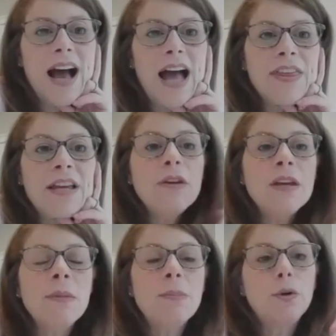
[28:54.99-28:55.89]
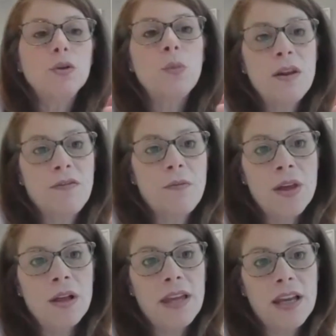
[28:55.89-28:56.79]
I think if we can be pulled away from
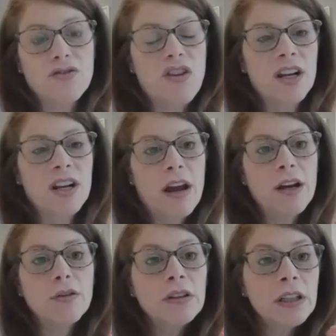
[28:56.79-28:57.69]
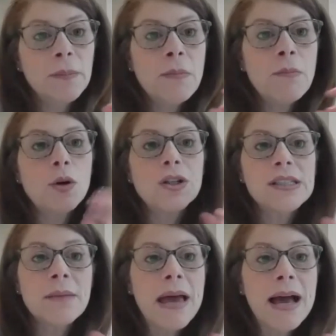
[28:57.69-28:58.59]
the electronic record a little bit more
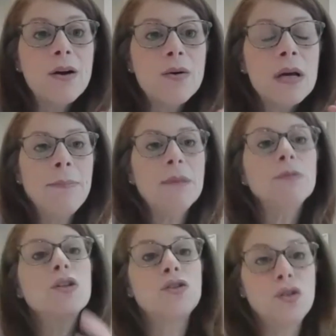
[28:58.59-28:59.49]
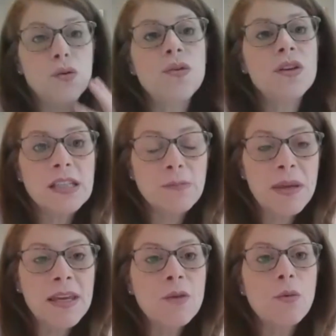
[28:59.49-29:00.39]
somehow, and be able to do the
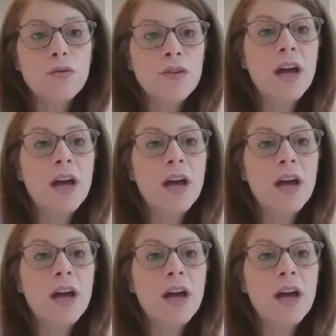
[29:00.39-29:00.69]
speaking where you're